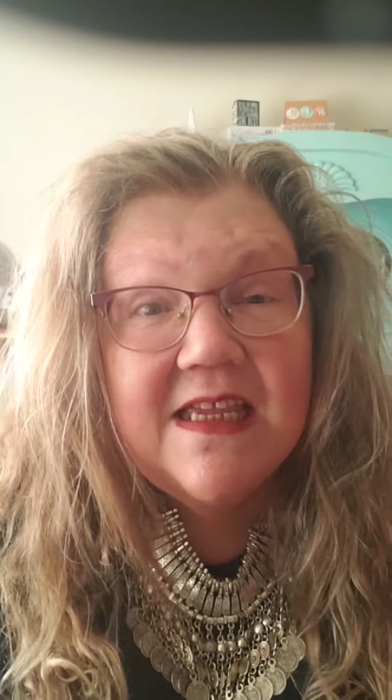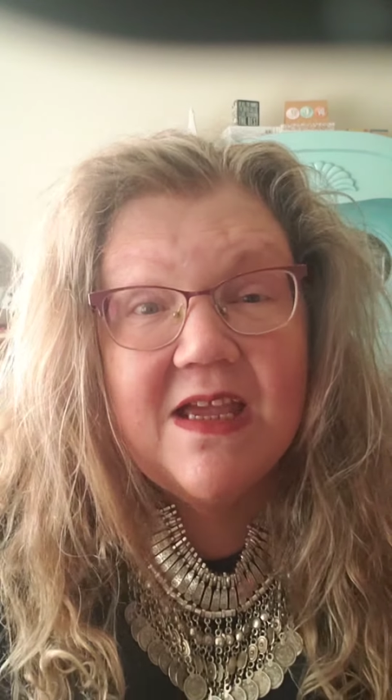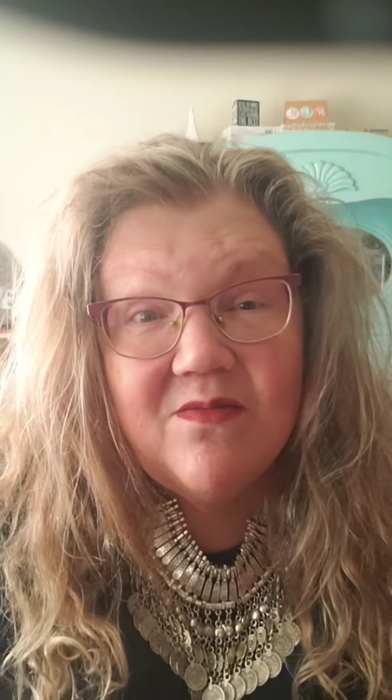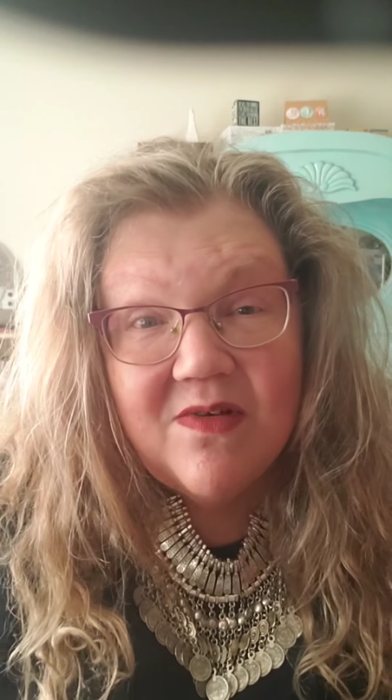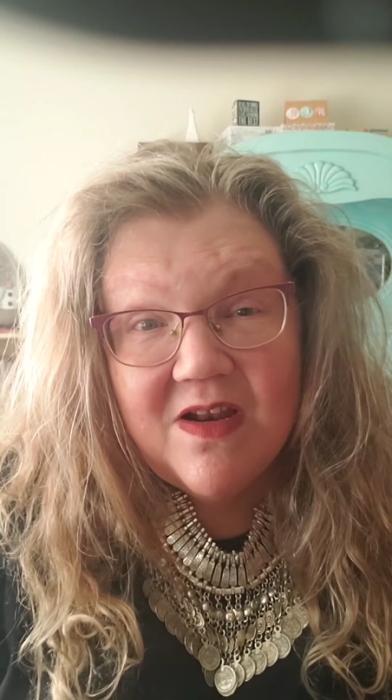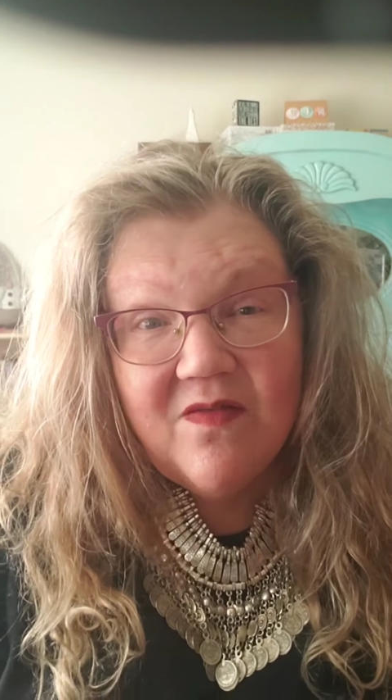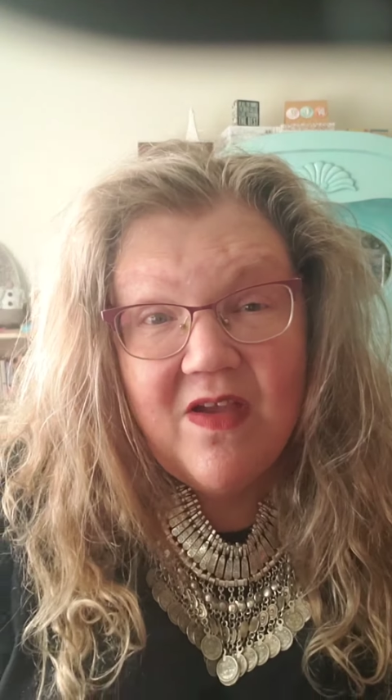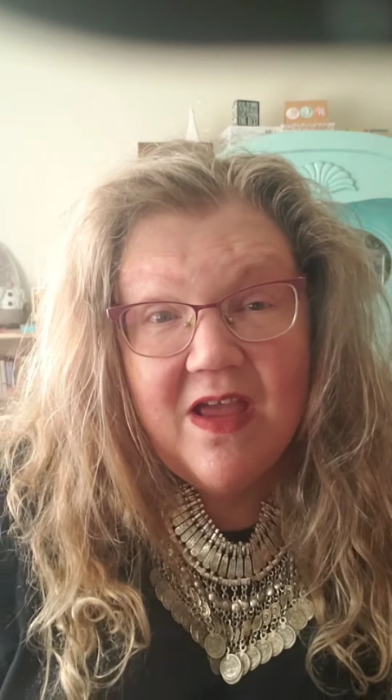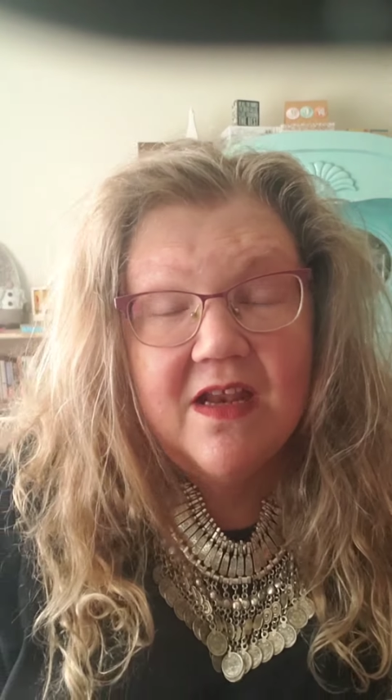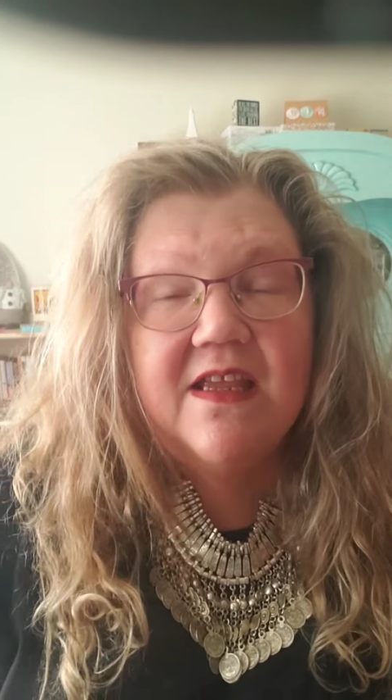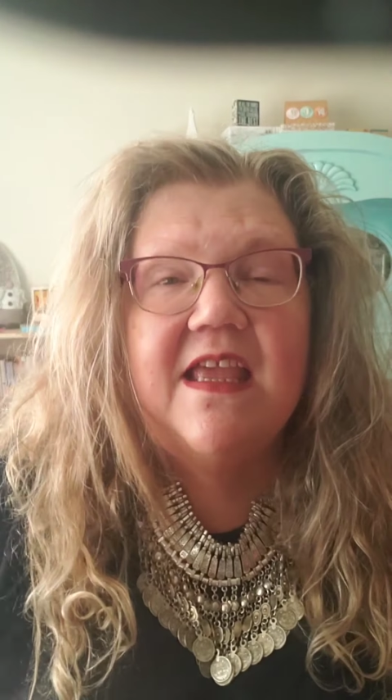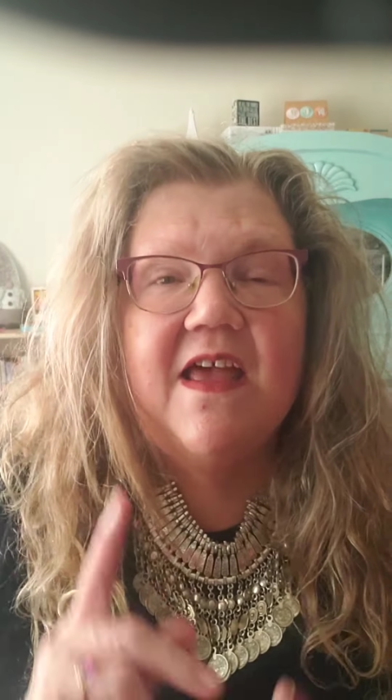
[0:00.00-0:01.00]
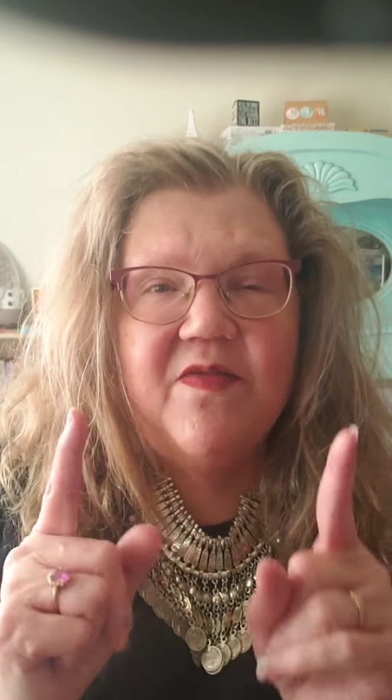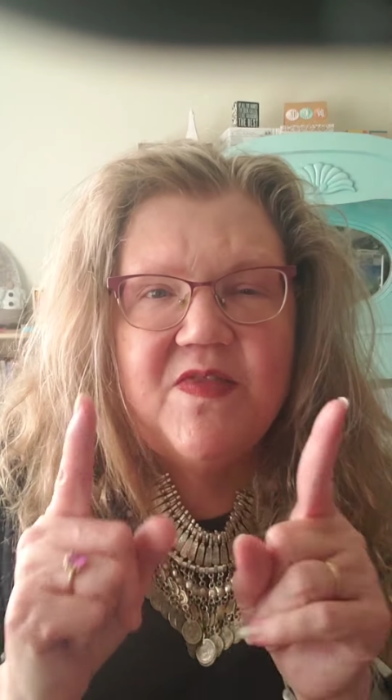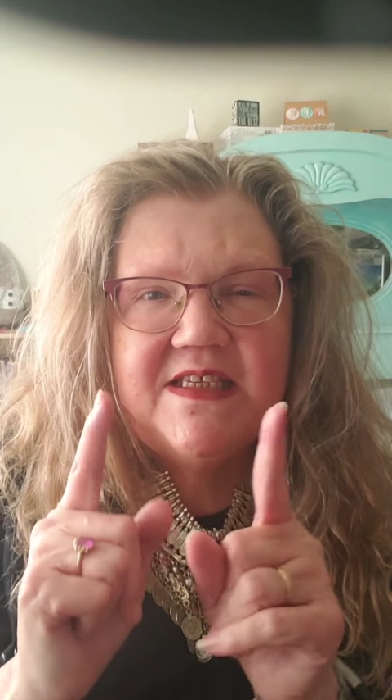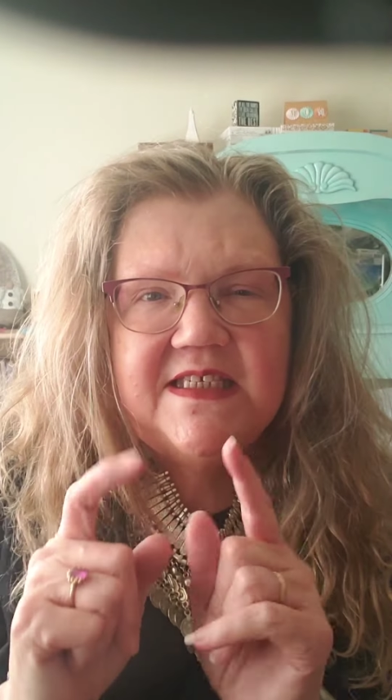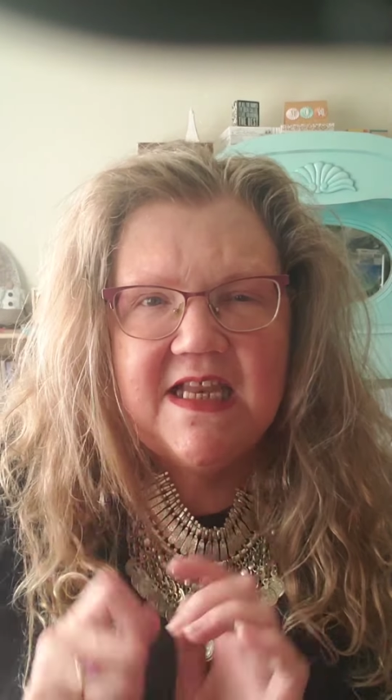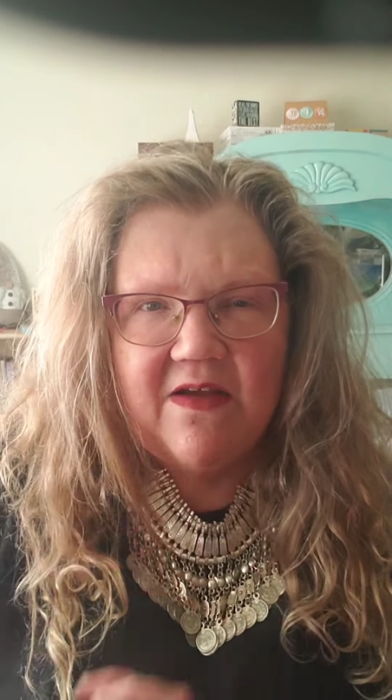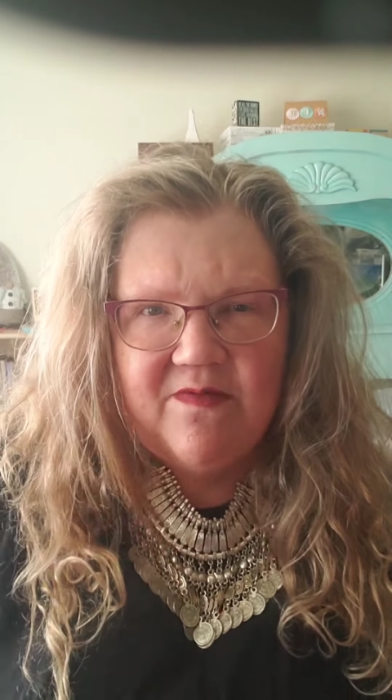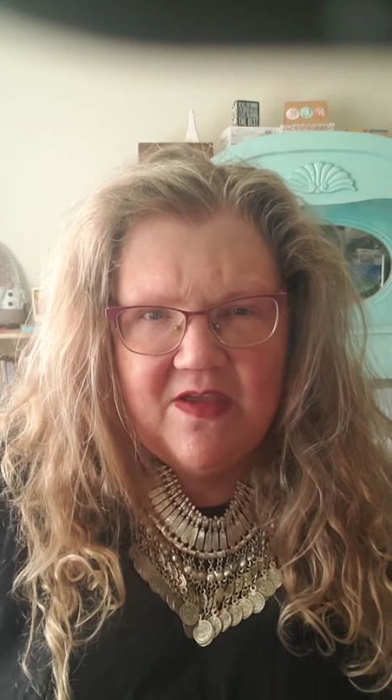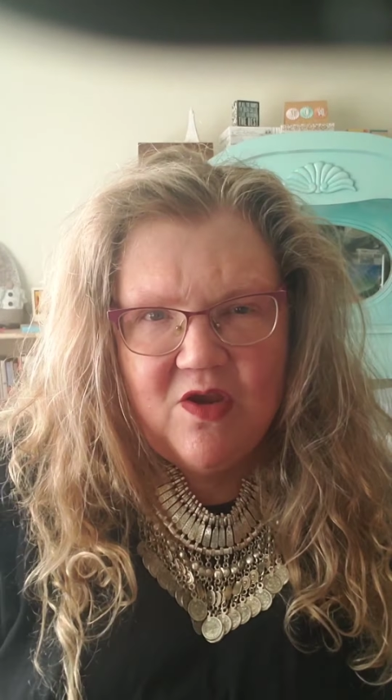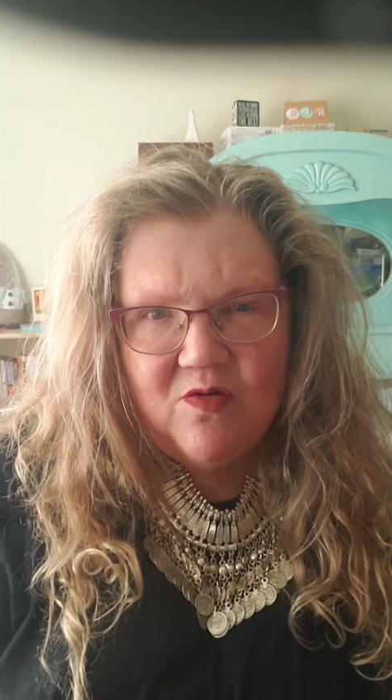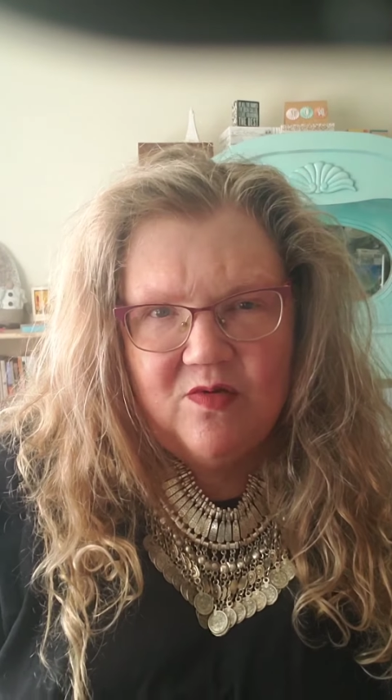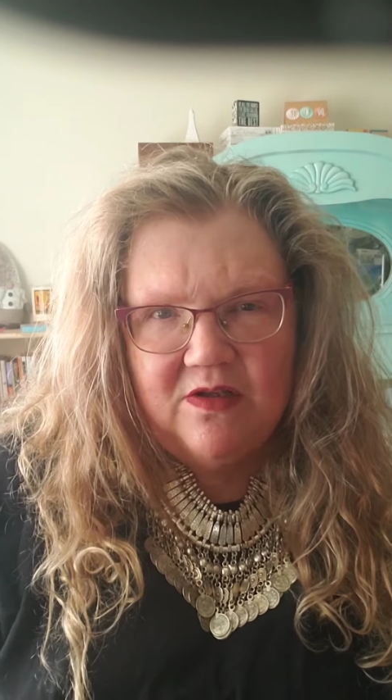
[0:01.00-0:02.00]
Get rid of it. Get the stuff
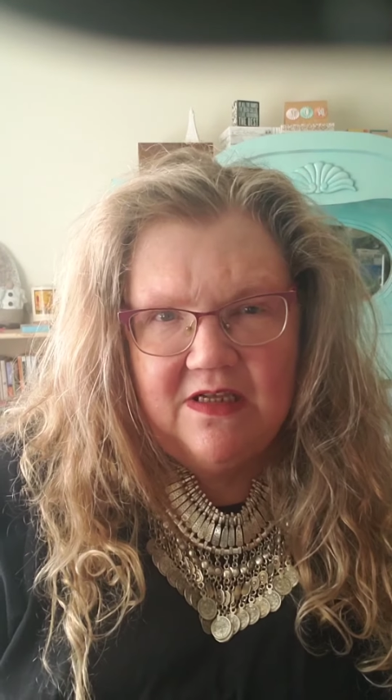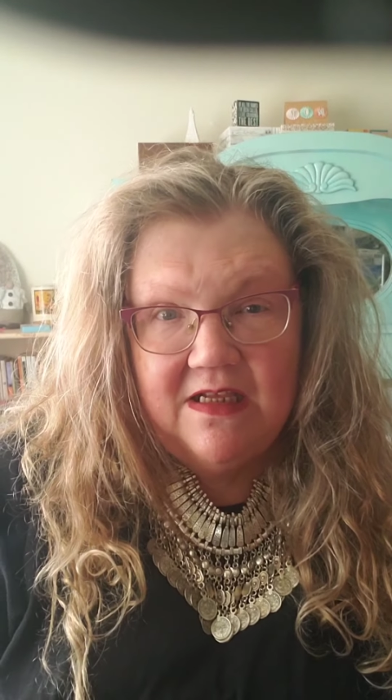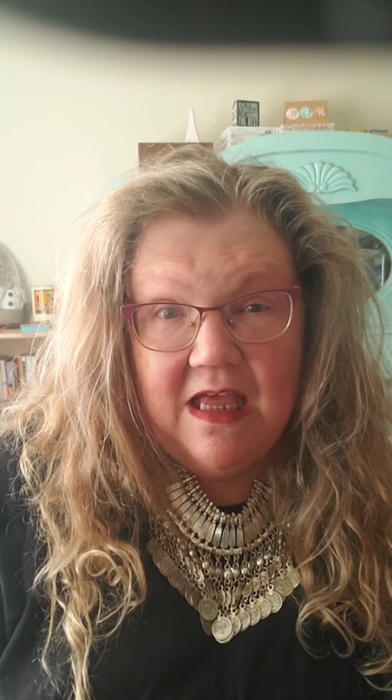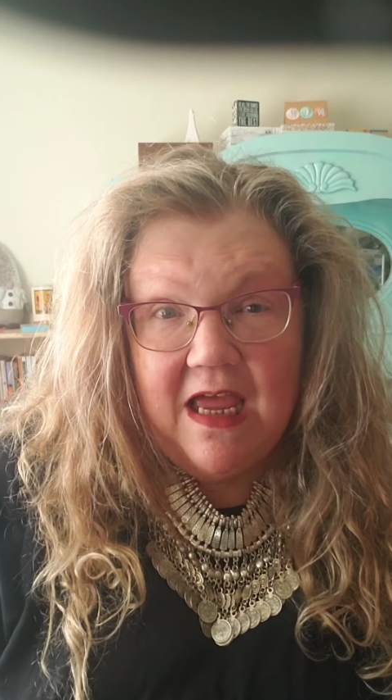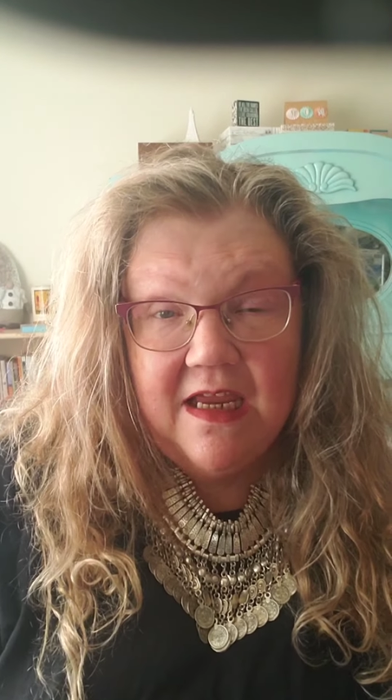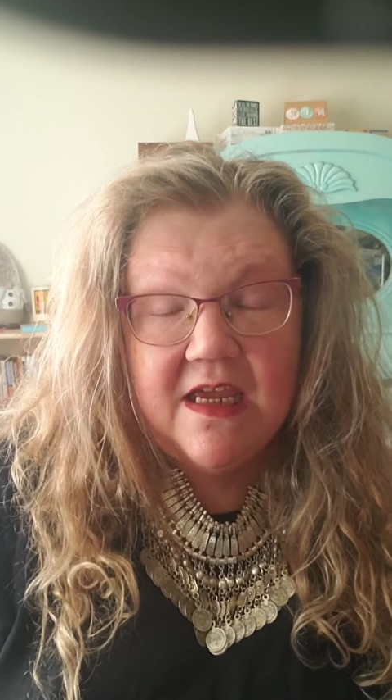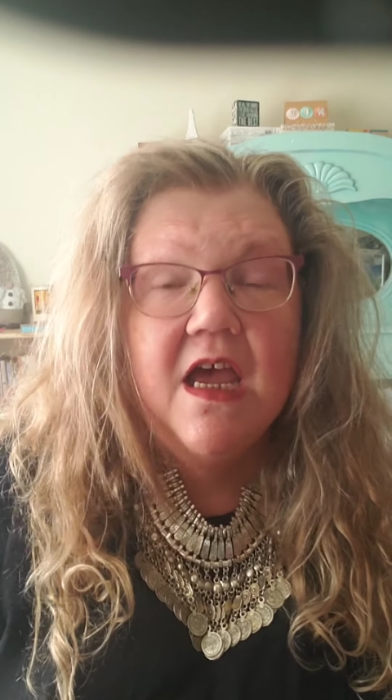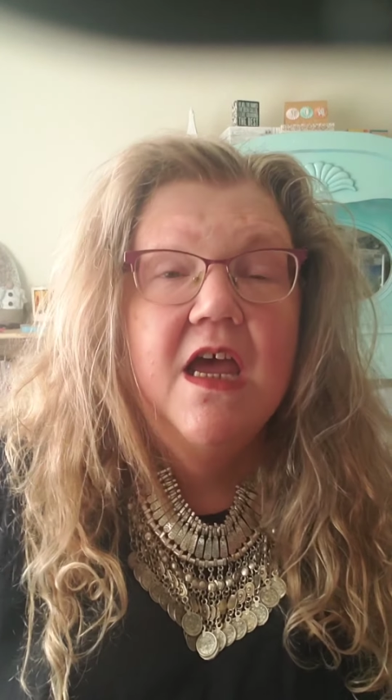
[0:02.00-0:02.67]
that you really like.